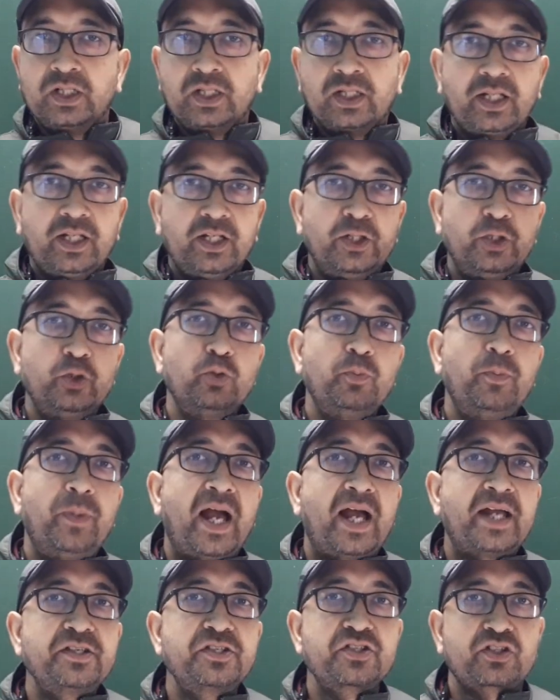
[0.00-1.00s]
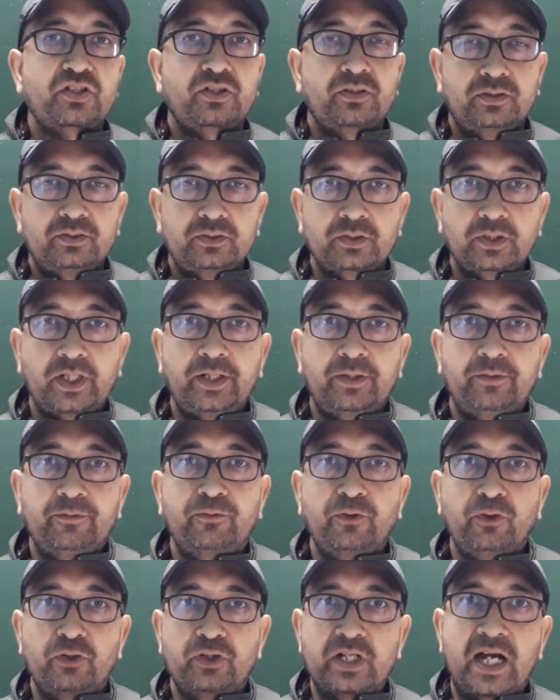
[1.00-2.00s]
a new batch, okay,
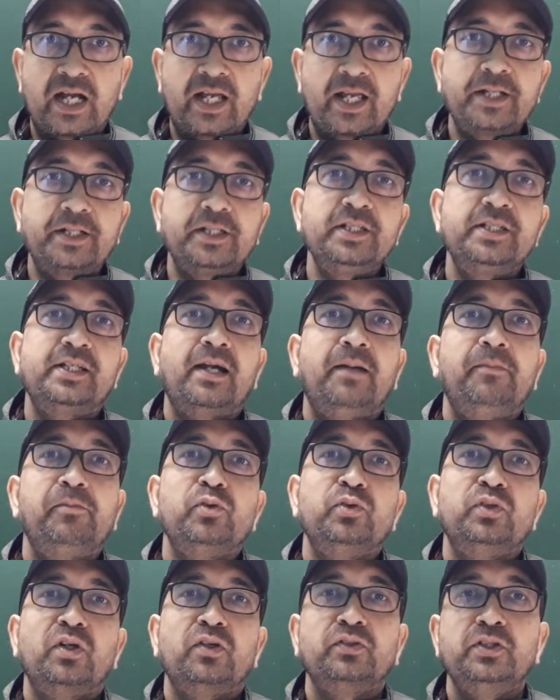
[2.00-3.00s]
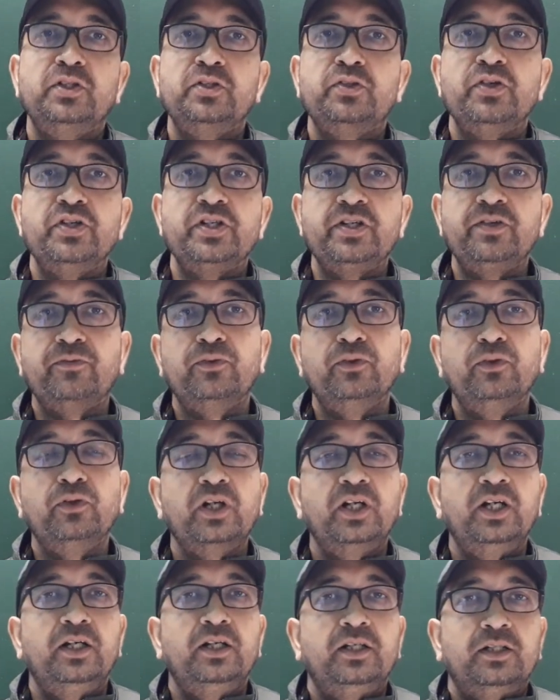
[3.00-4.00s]
for IIT JAM 2024.
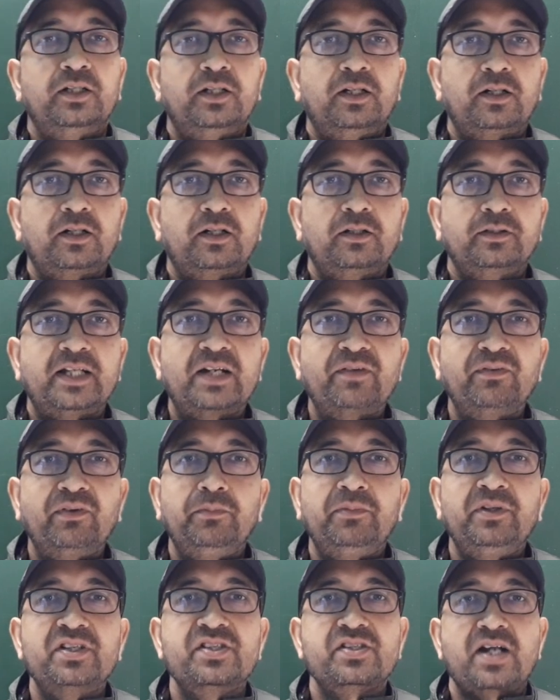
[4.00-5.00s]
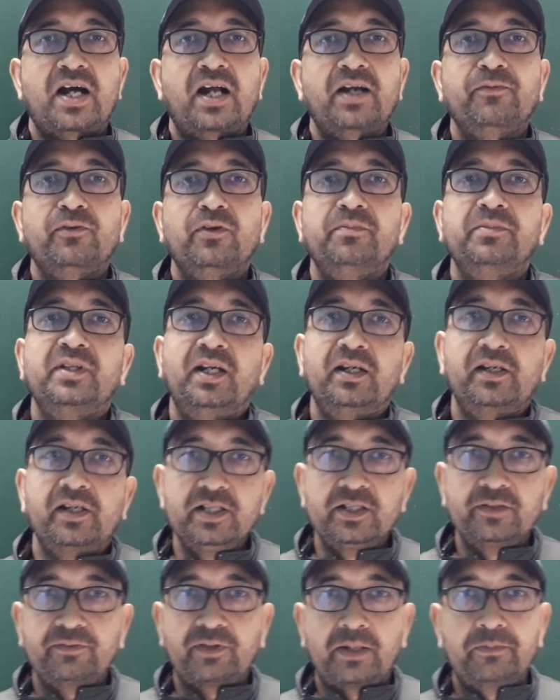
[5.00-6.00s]
That will be start from
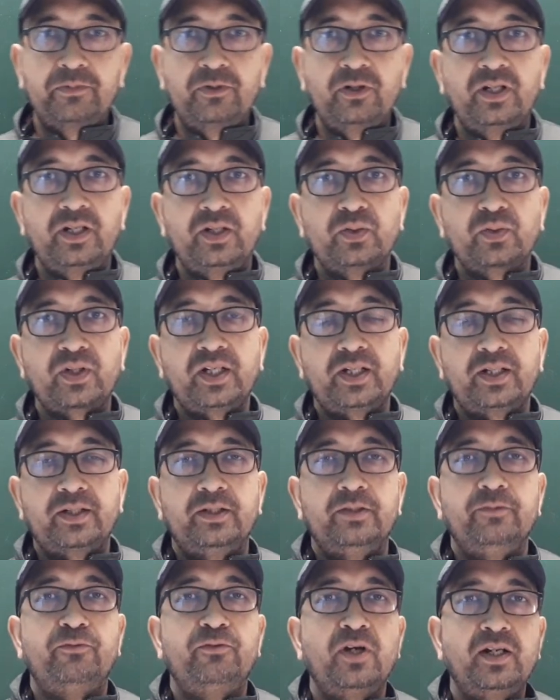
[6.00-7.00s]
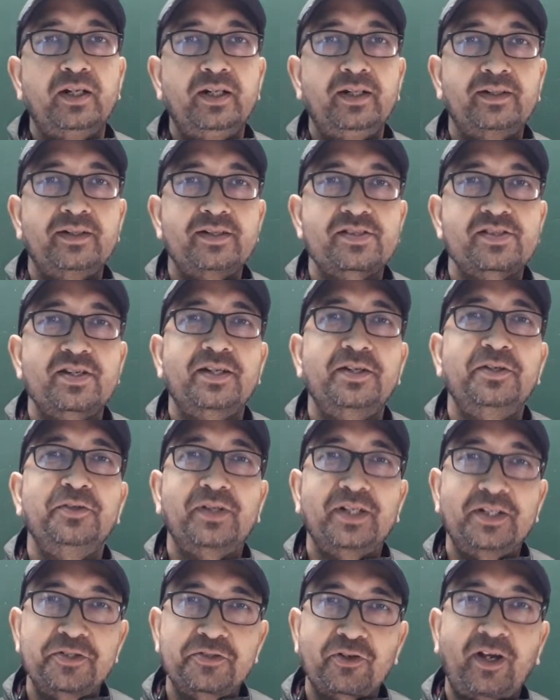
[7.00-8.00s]
13th February, okay? If you are interested, you
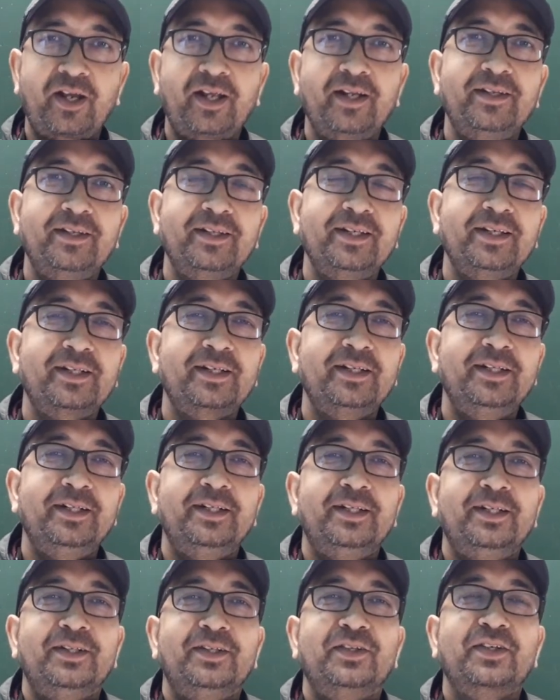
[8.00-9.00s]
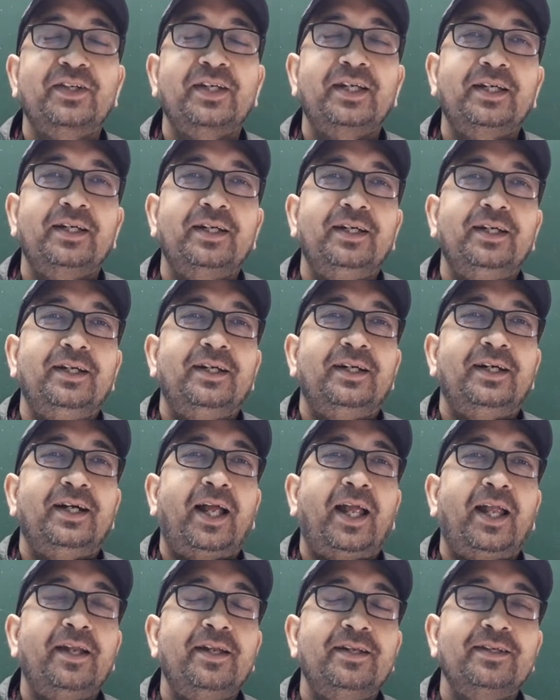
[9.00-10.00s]
can join there, okay?
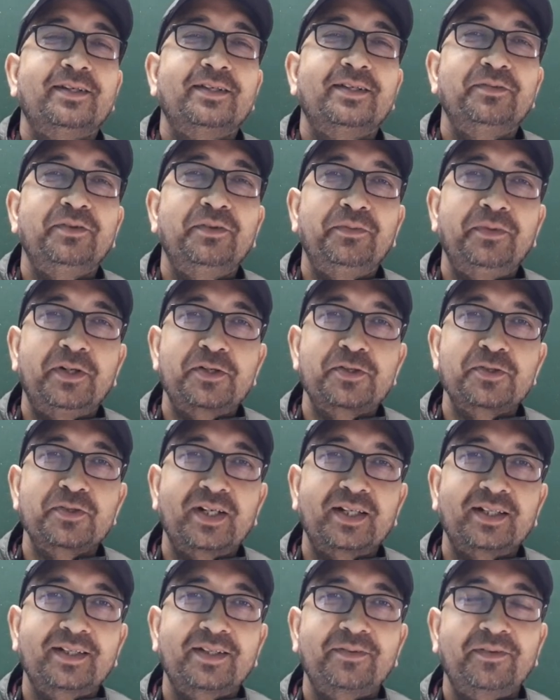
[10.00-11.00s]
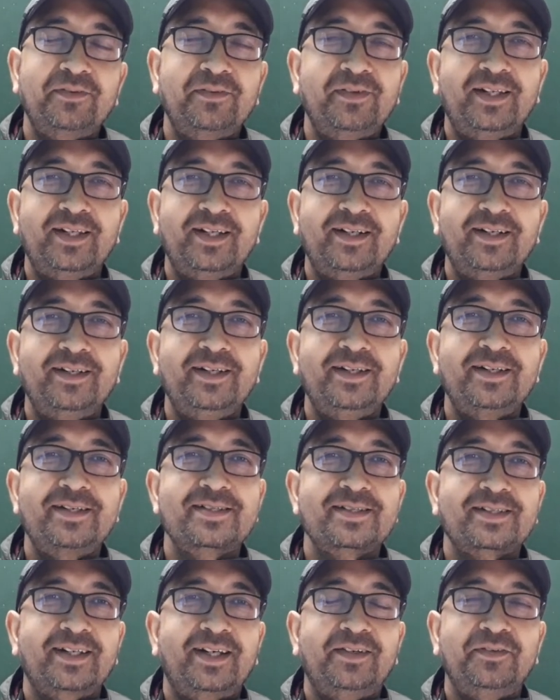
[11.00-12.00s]
And we will learn
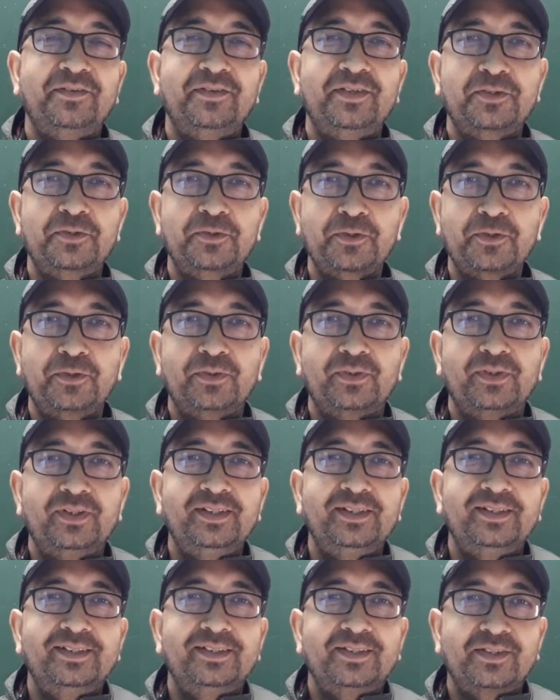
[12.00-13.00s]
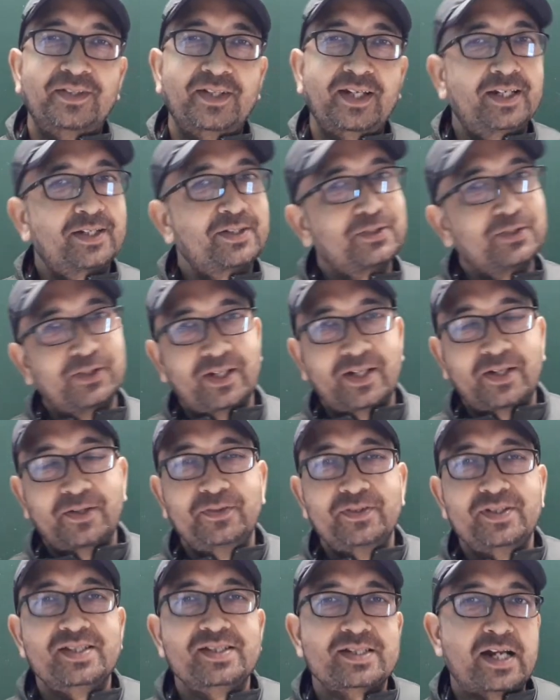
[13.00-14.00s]
it and we will grow. Okay, so now
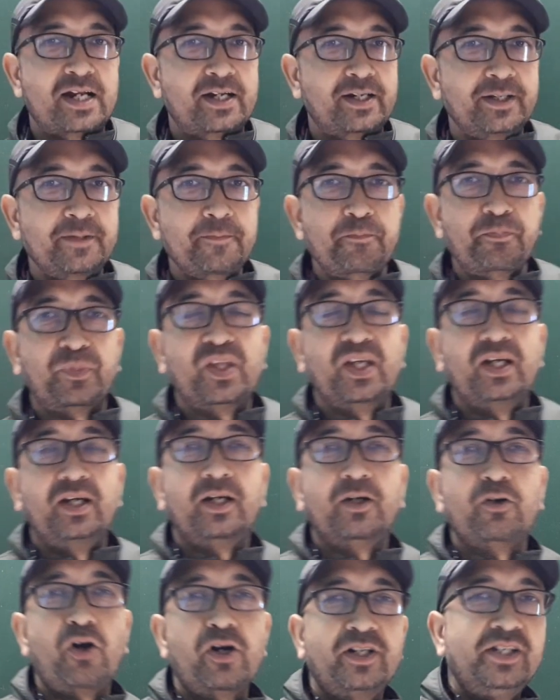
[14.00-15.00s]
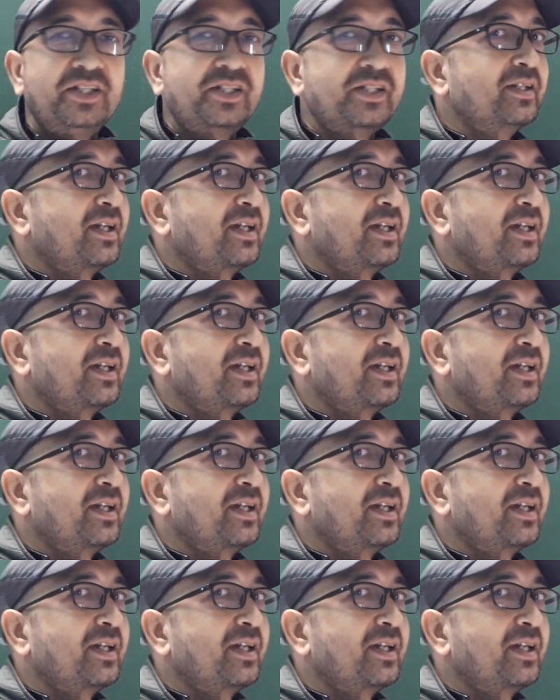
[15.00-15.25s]
it's starting coordination